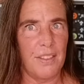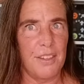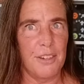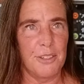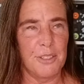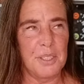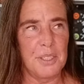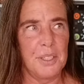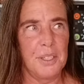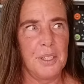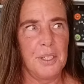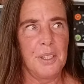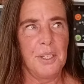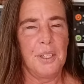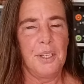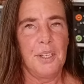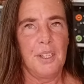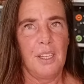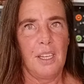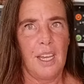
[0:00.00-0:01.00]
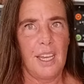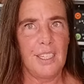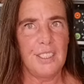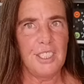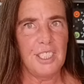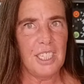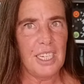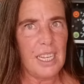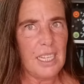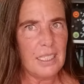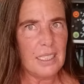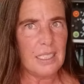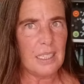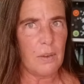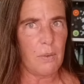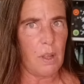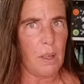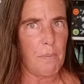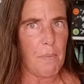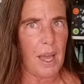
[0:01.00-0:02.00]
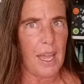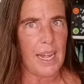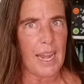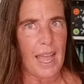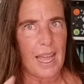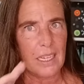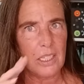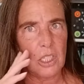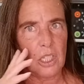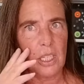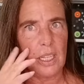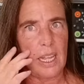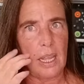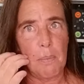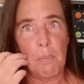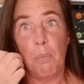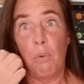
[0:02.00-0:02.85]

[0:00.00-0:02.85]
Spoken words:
There's a chance that we might actually